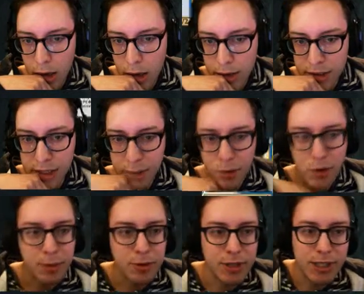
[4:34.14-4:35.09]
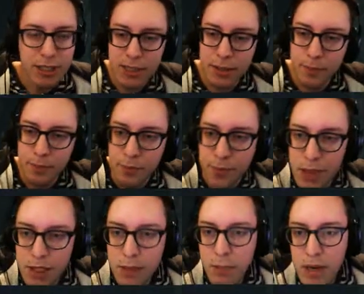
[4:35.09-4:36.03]
Steep Creeper it is.
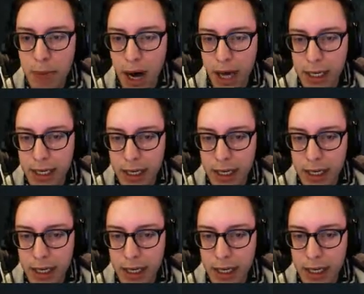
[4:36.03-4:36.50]
It's a big body.